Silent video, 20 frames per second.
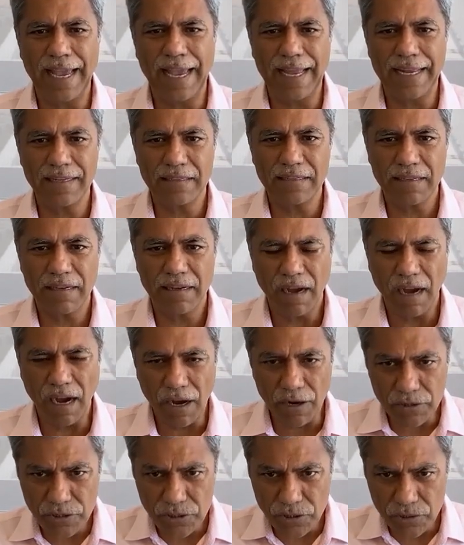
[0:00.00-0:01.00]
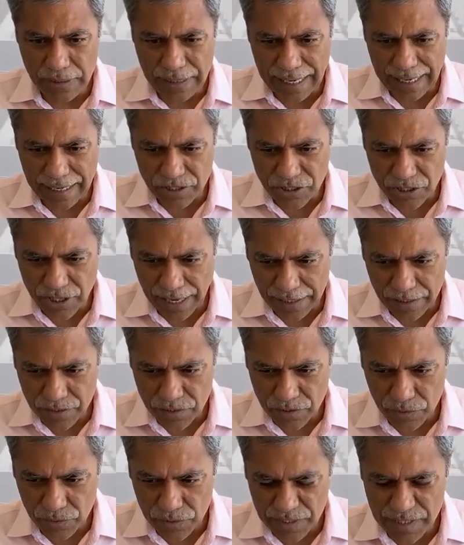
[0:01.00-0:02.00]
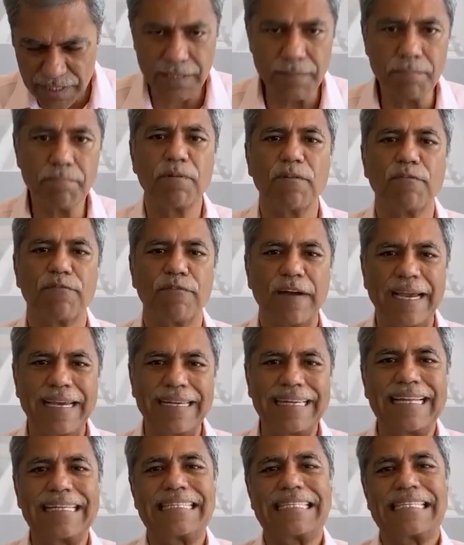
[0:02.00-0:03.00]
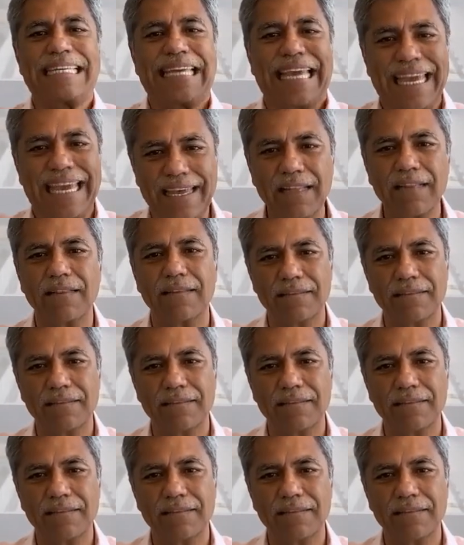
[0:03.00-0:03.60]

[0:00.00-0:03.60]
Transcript: And how do you get a chance to simplify it at scale?